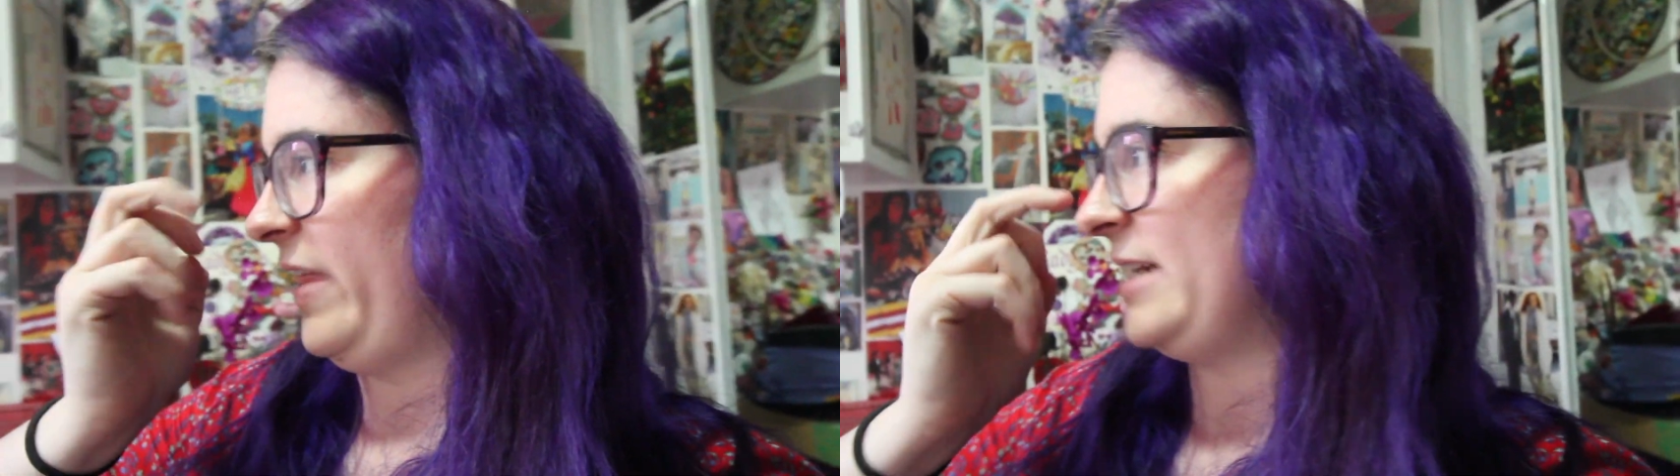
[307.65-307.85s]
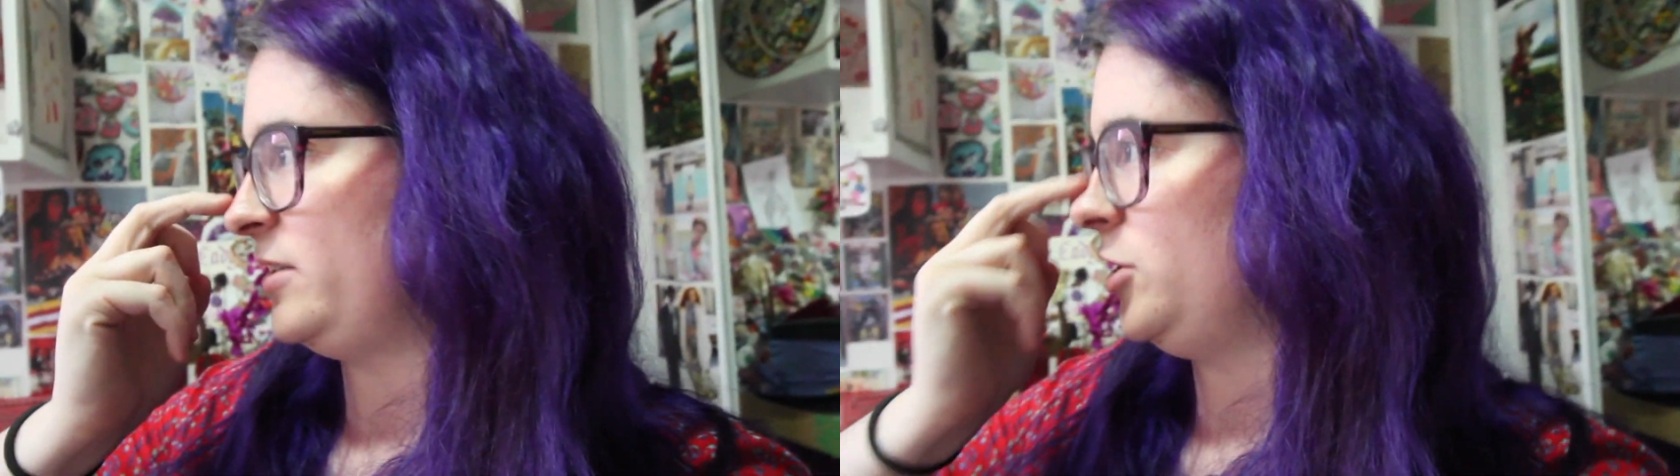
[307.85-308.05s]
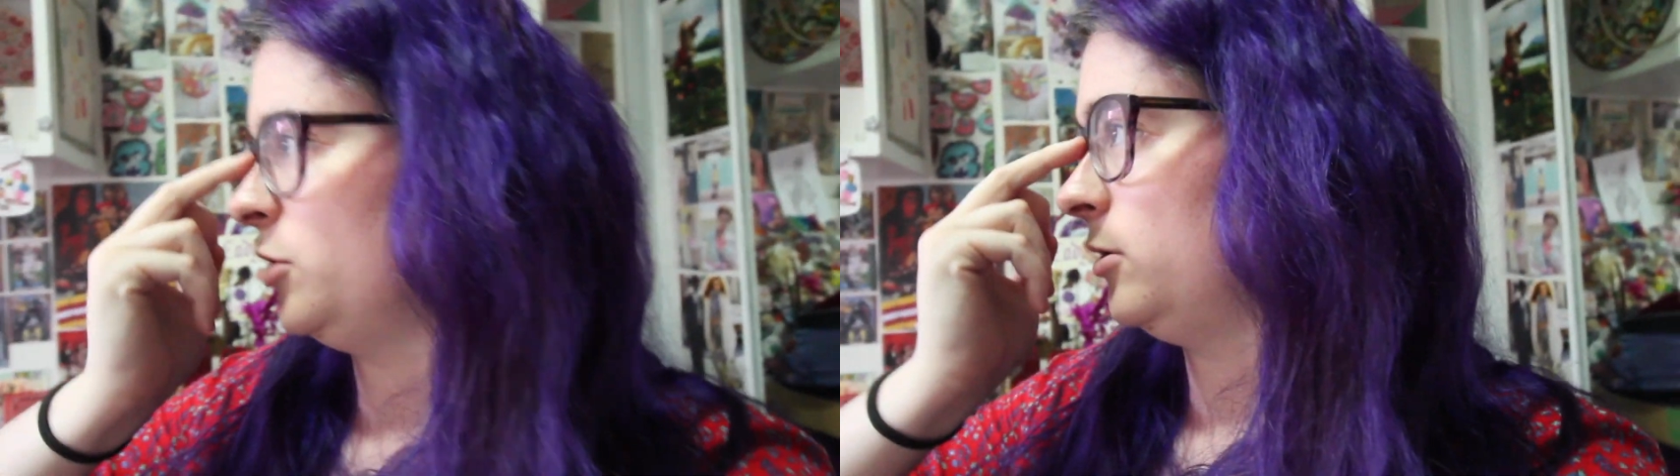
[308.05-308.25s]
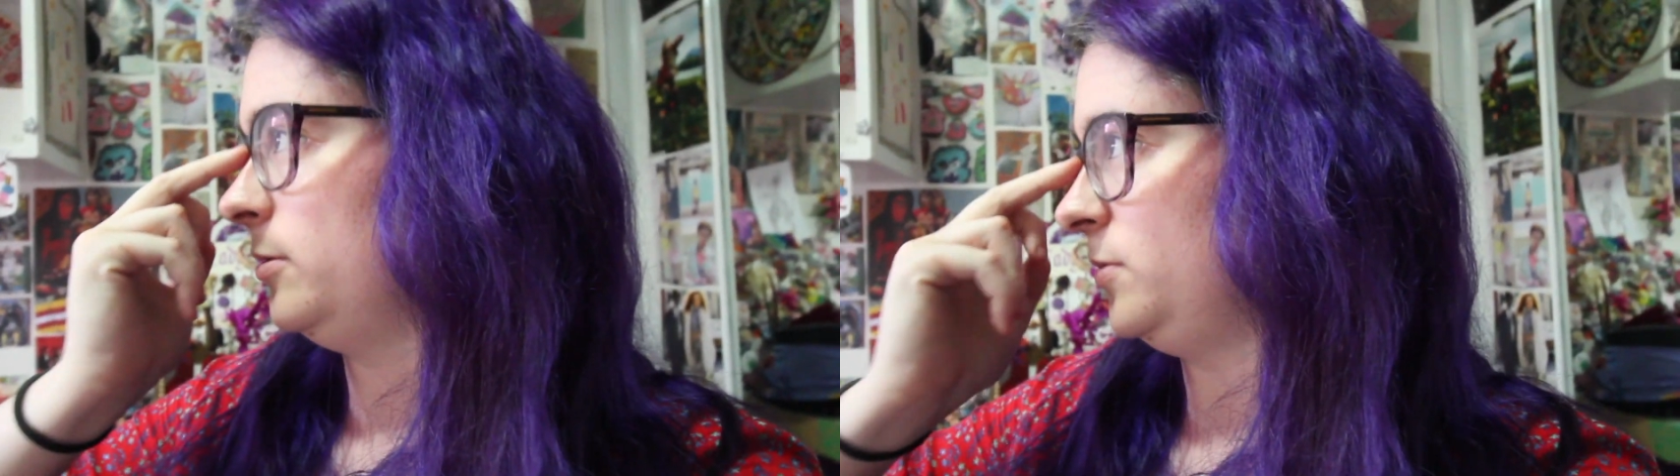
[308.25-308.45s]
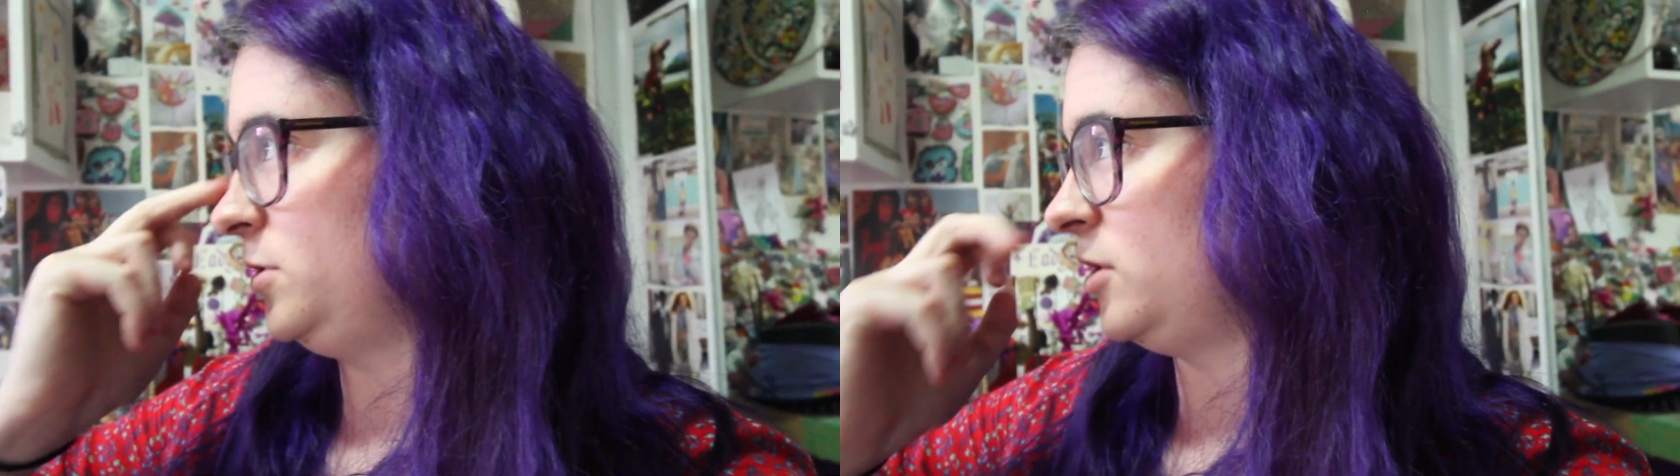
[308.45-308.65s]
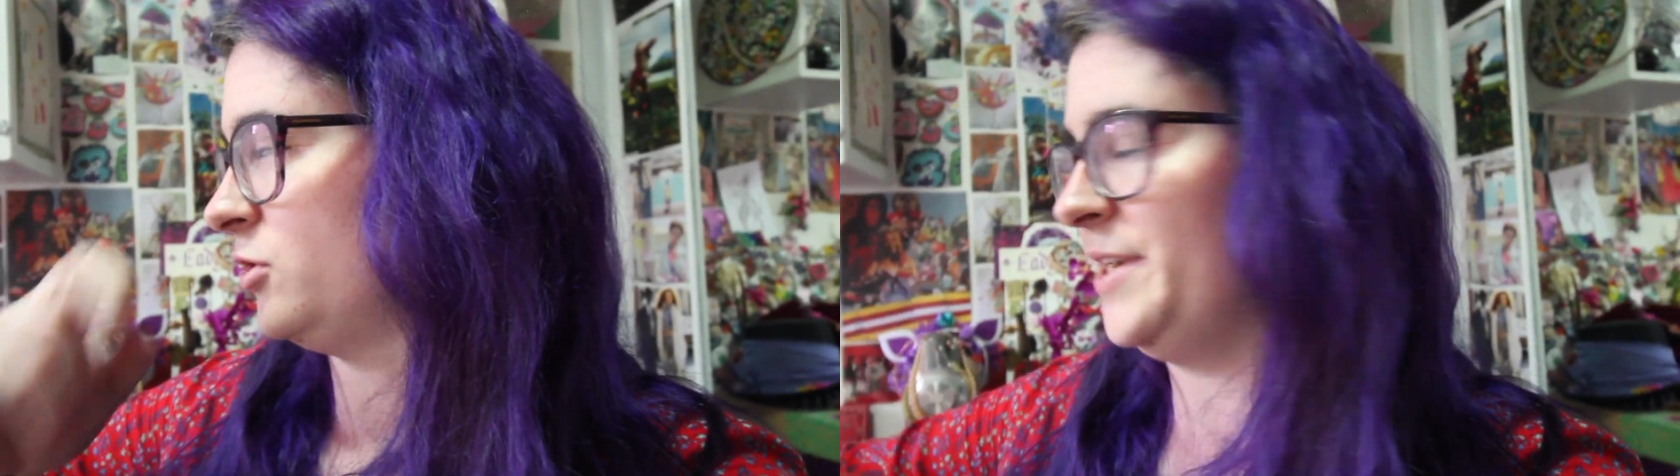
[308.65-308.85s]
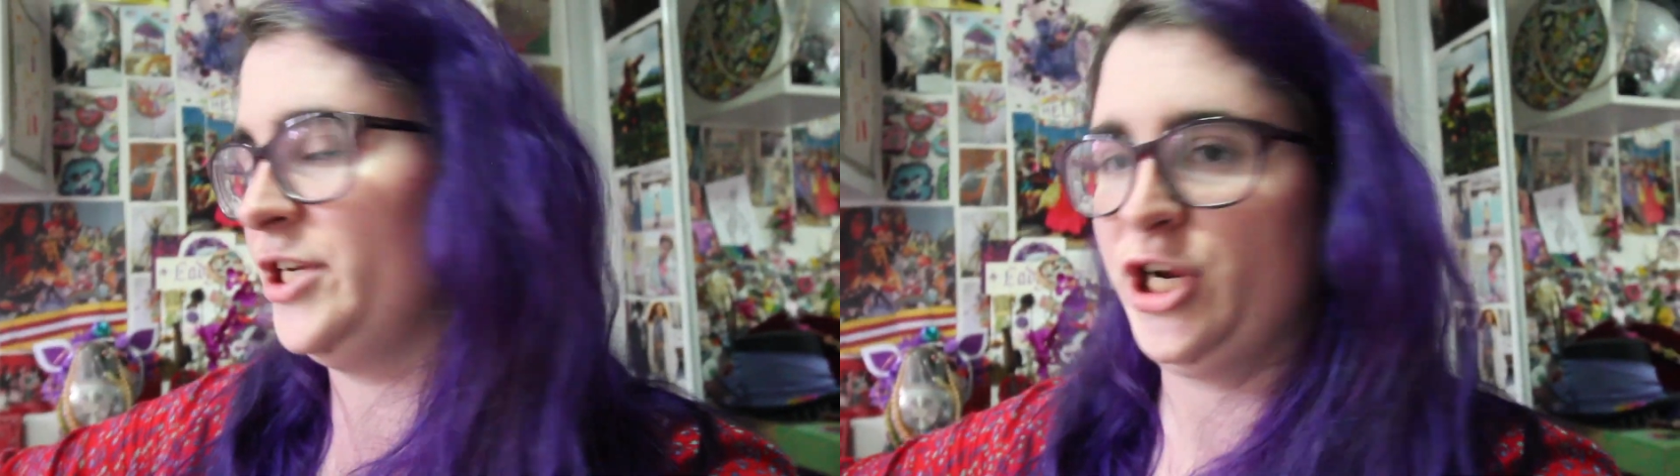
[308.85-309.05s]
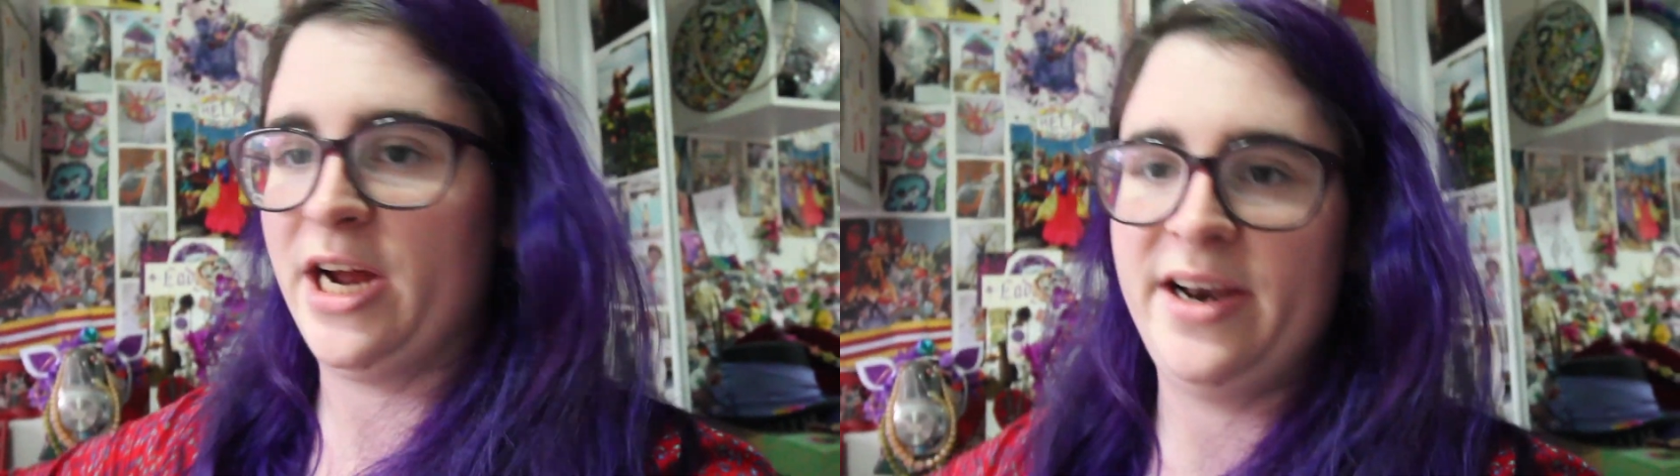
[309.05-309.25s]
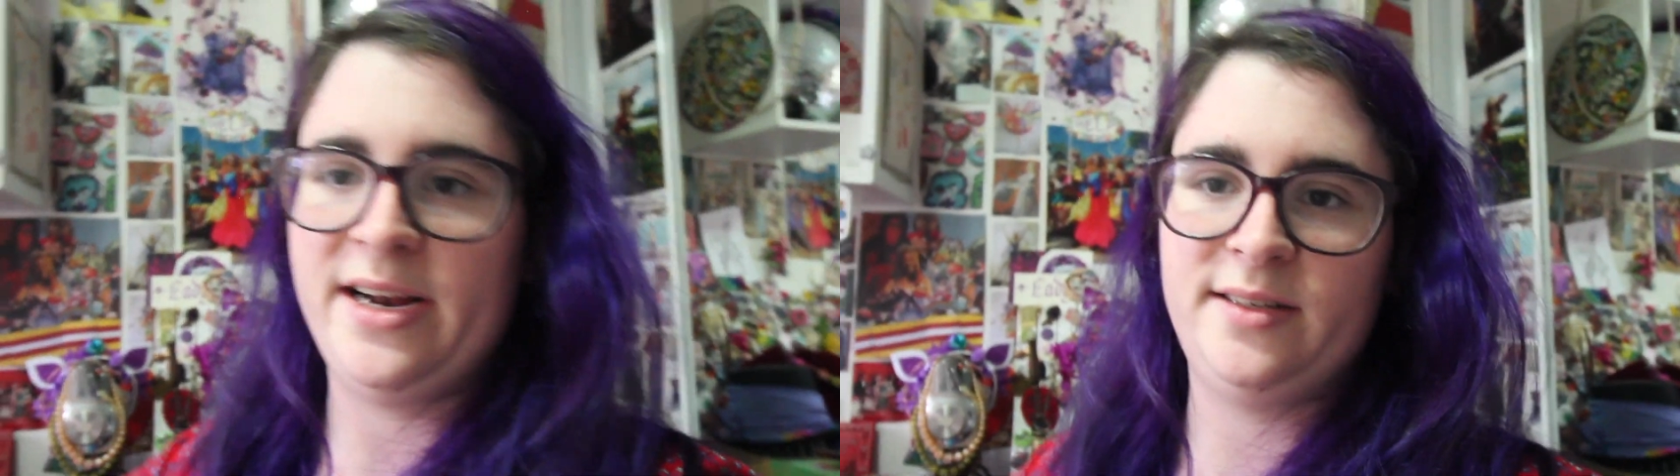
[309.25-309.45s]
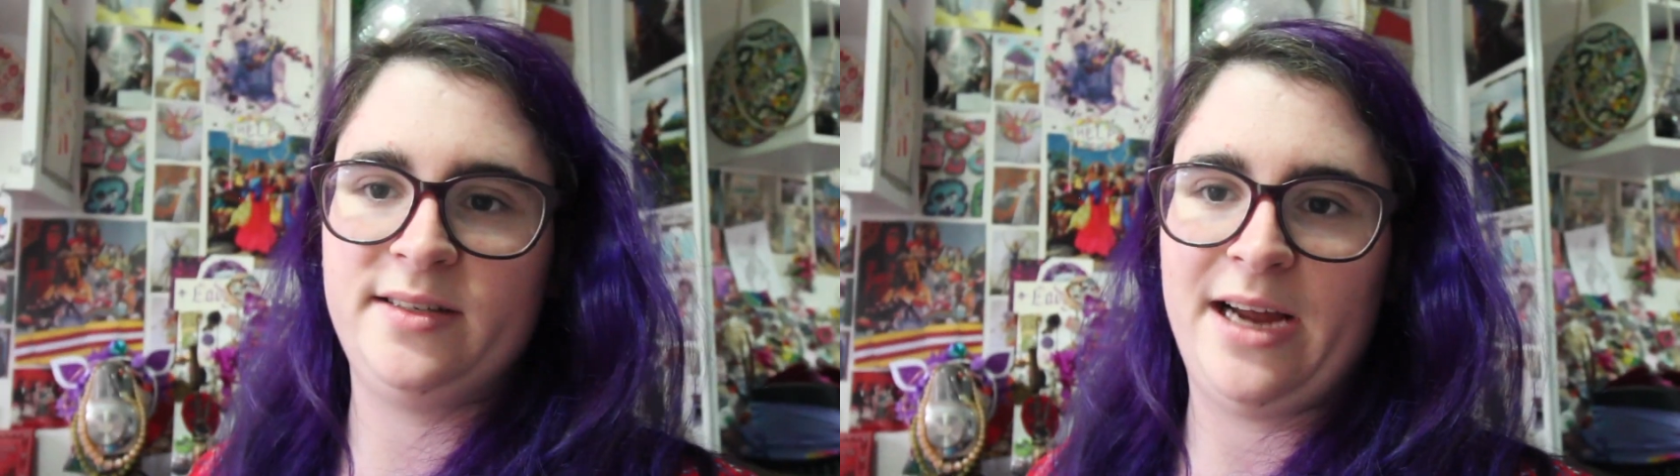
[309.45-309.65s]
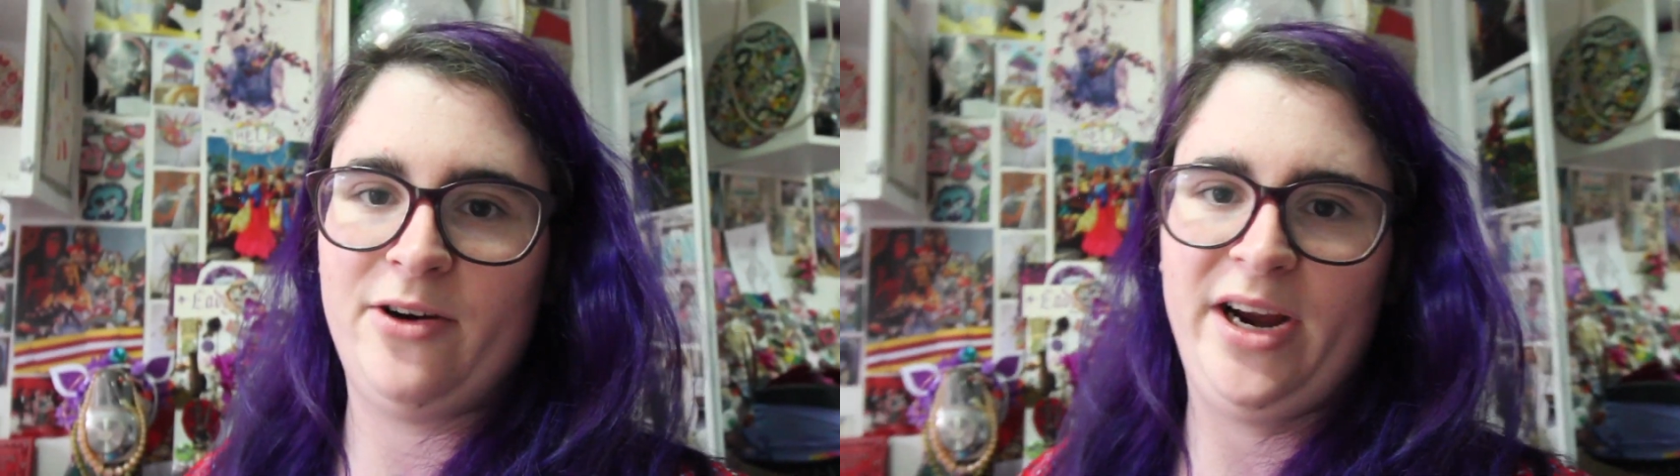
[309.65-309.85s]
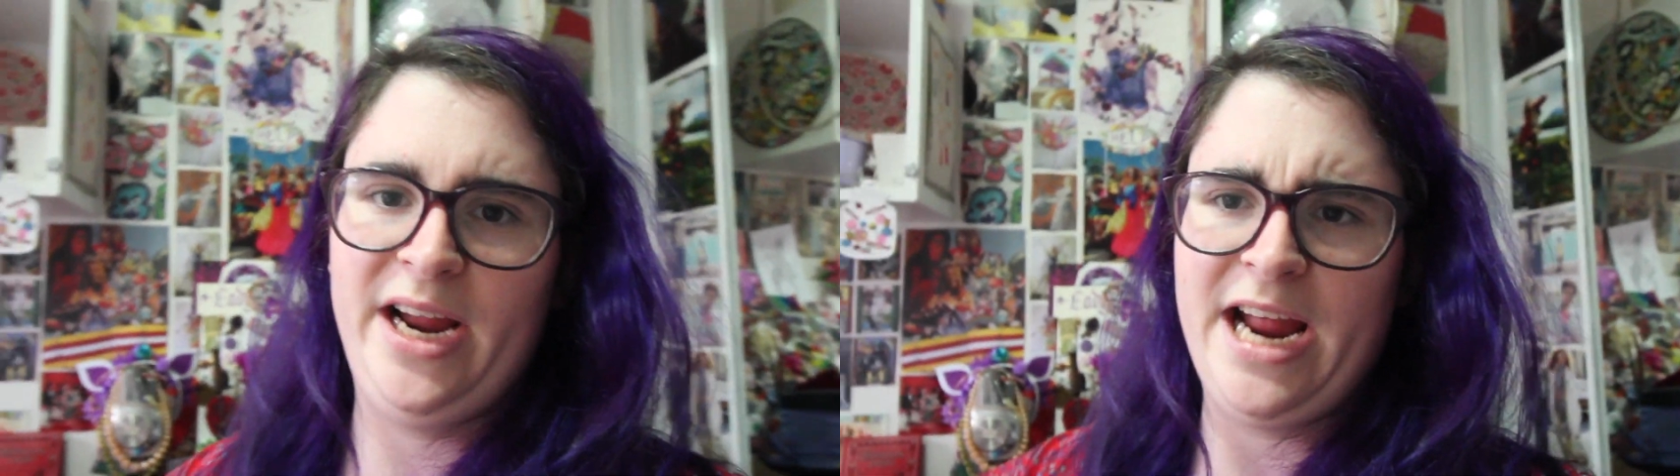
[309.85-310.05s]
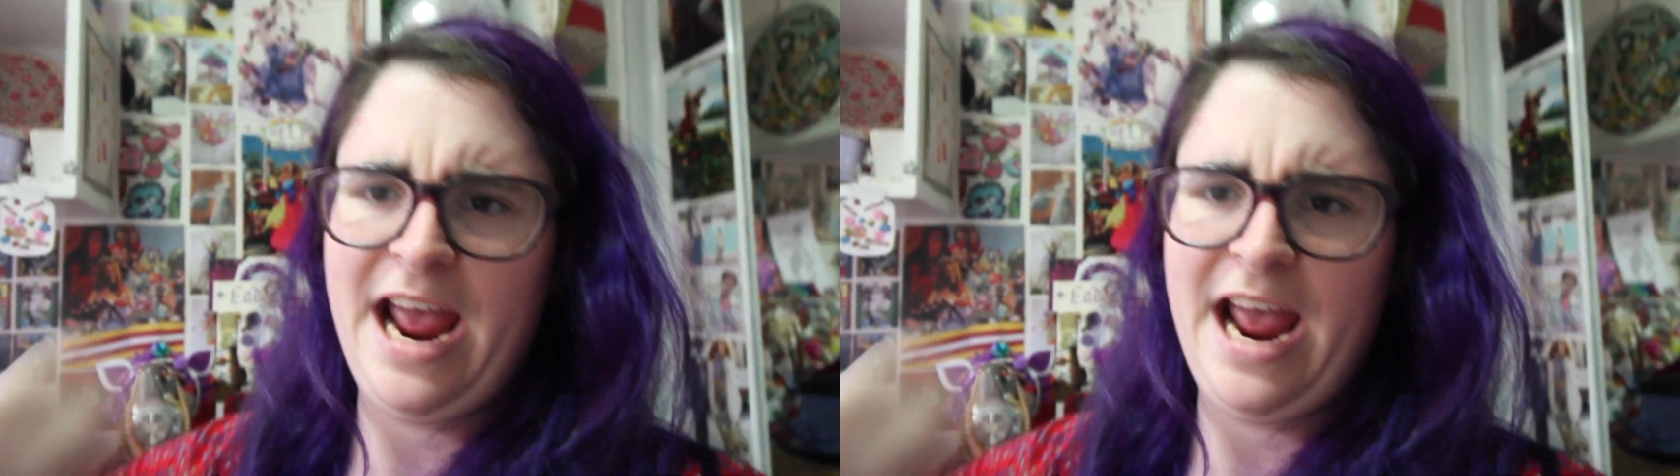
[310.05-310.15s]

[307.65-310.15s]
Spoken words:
That's your cringy, unnecessary,